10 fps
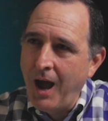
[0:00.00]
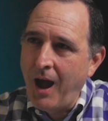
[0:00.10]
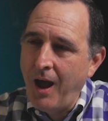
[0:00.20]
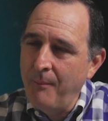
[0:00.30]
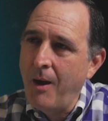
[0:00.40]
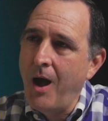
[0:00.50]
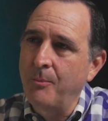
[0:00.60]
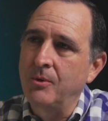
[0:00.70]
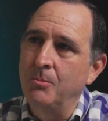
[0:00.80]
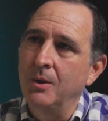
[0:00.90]
I'm
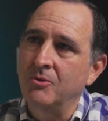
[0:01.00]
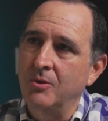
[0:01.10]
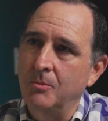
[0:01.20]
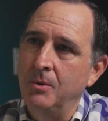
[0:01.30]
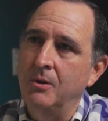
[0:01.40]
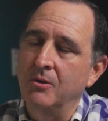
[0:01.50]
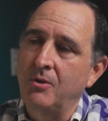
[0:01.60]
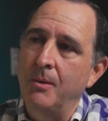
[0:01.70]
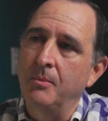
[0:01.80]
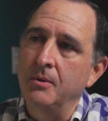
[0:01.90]
optimistic because
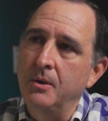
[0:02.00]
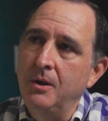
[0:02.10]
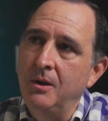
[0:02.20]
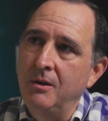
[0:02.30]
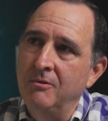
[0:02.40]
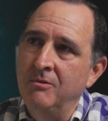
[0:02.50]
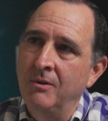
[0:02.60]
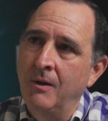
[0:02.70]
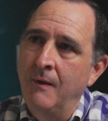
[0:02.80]
I believe